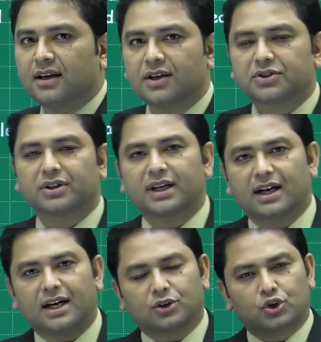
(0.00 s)
So there
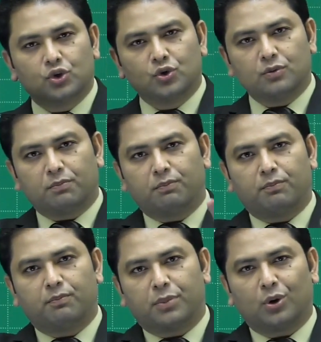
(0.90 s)
are two
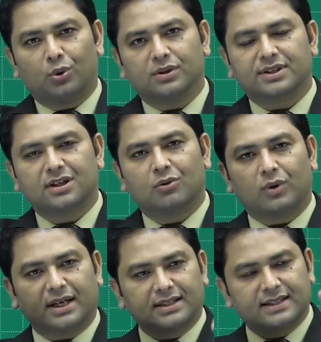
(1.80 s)
poles.
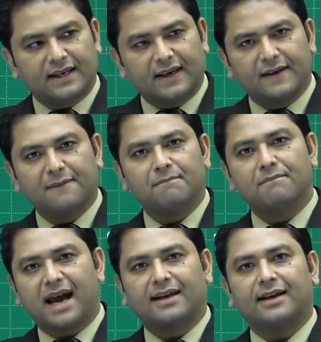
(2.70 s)
One is the
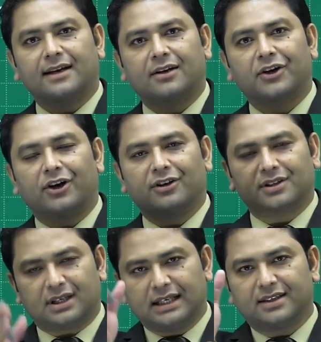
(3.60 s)
magnetic north,
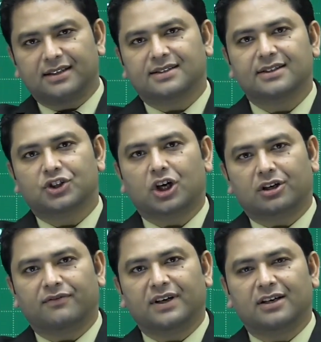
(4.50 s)
other is the
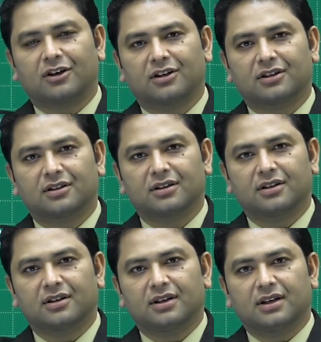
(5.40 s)
geographic north.
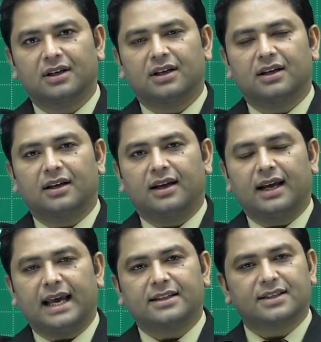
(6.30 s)

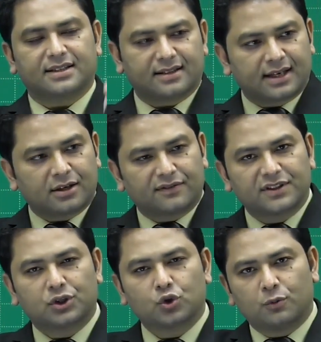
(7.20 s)
And just think of
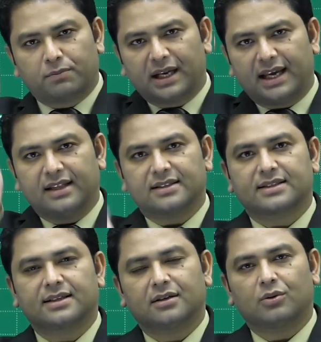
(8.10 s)
the two
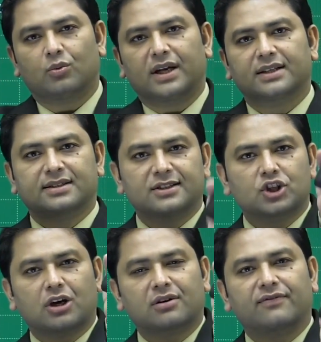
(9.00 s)
planes. One is the
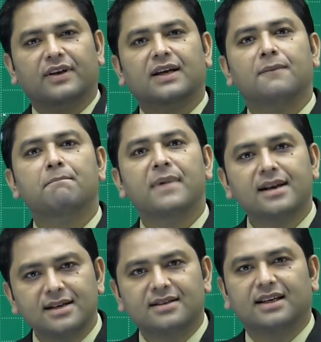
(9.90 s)
geographical
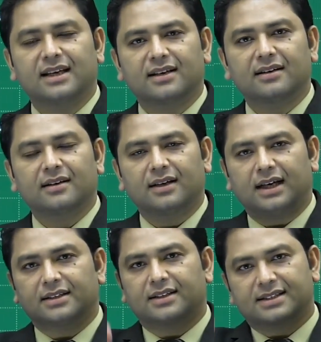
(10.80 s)
meridian,
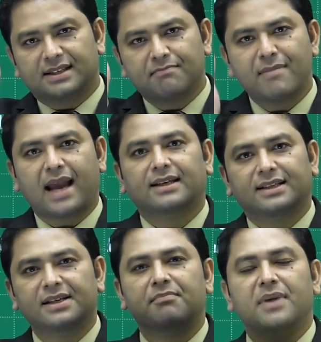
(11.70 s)
other is the
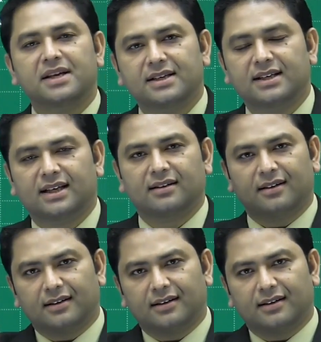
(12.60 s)
magnetic meridian.